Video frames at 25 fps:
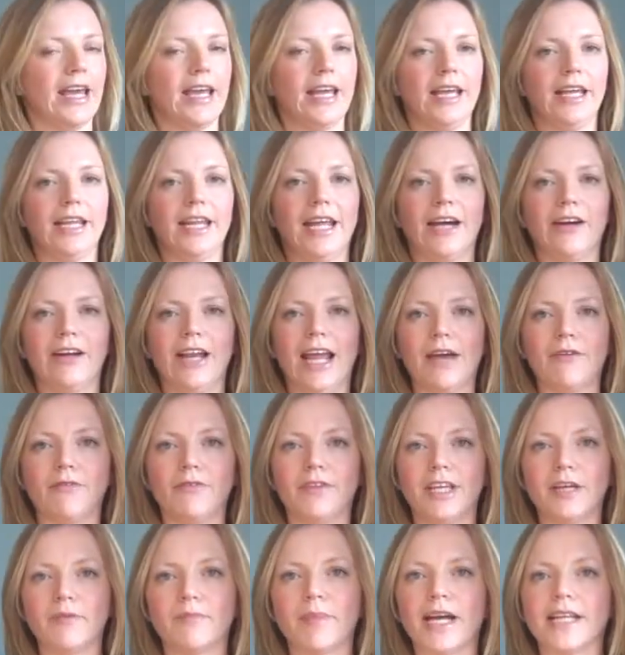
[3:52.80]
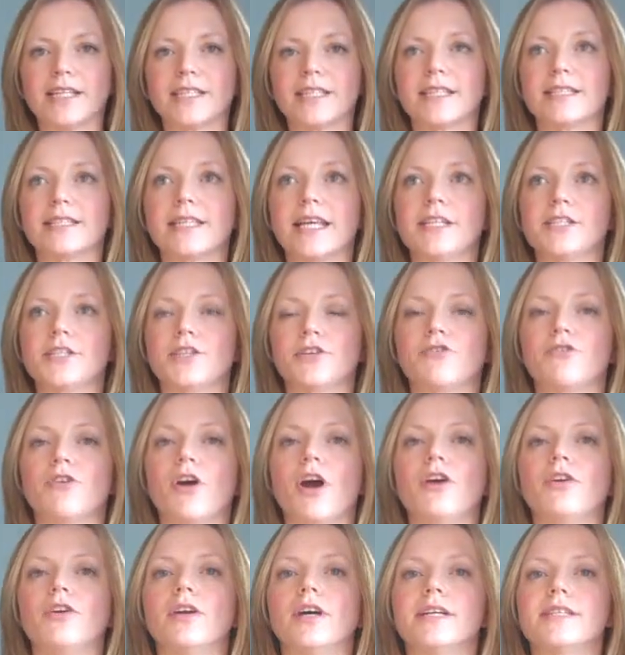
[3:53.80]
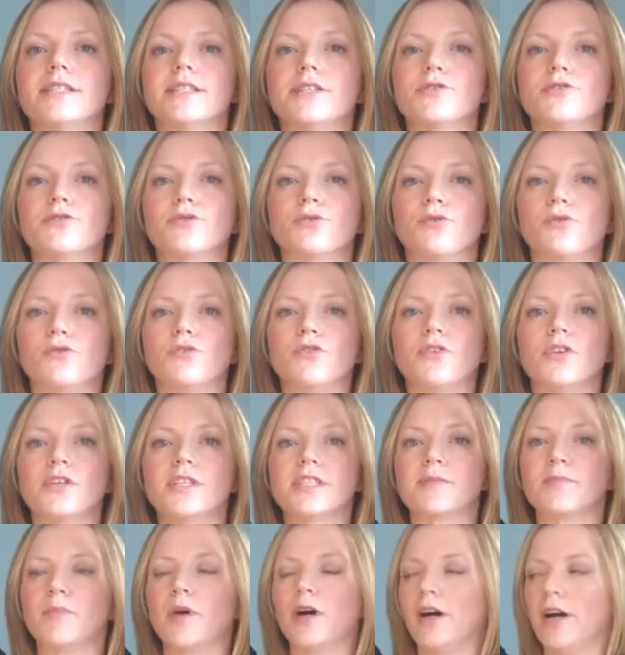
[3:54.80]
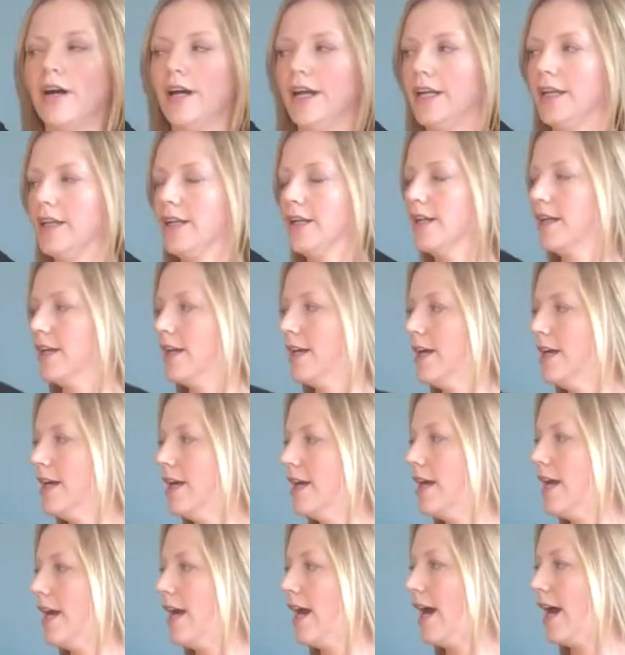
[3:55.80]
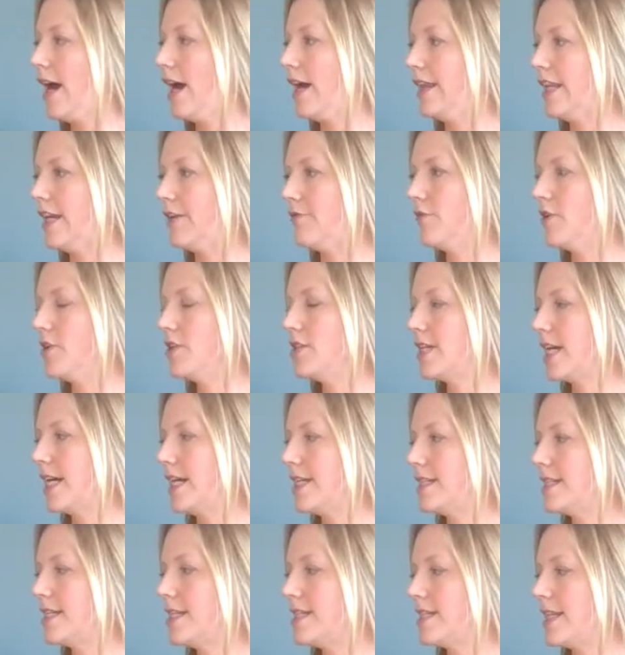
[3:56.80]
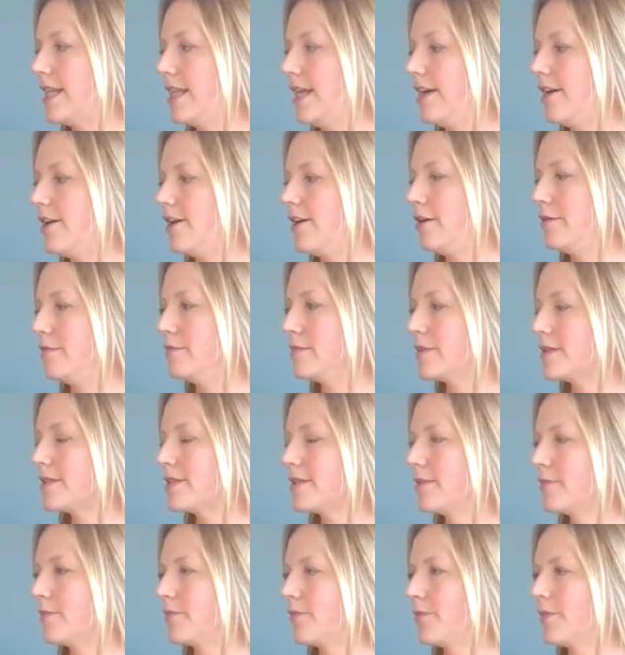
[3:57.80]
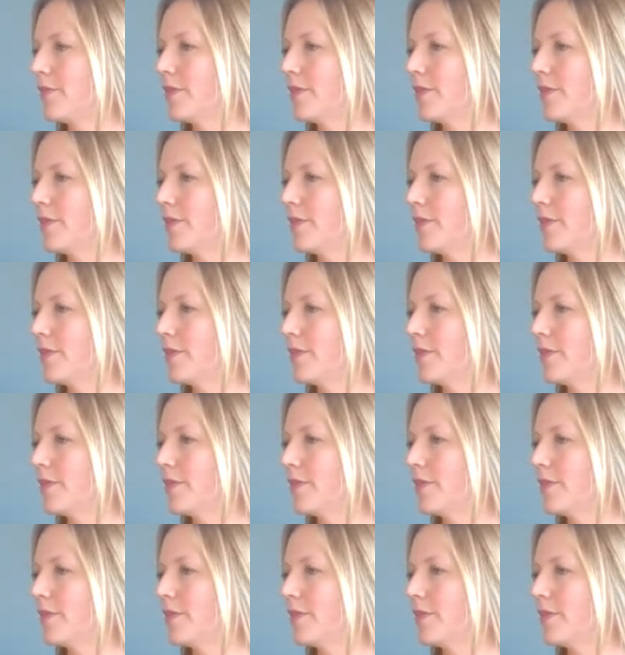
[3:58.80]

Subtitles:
Inhale, everything back to the centre, grow nice and tall through the spine. And then rotate, scissor the arms.